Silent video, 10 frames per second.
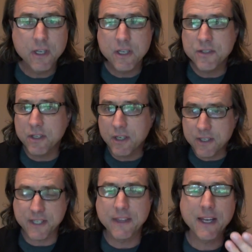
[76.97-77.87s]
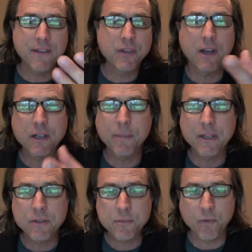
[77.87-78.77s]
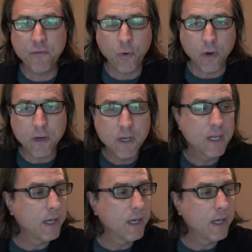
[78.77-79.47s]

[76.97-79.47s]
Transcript: Is it nice? I think I've talked about this before.